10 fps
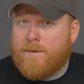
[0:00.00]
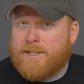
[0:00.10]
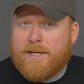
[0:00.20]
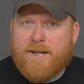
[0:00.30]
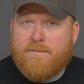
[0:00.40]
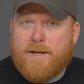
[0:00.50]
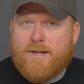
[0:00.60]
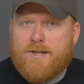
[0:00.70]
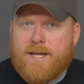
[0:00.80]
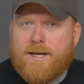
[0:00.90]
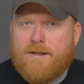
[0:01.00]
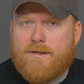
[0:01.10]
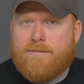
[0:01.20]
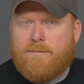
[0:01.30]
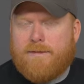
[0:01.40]
which I guess makes
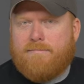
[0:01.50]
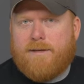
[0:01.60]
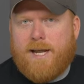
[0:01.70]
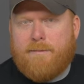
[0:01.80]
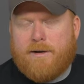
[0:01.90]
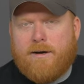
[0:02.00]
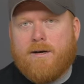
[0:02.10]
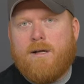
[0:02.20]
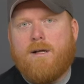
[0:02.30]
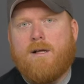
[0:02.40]
sense with the name and all.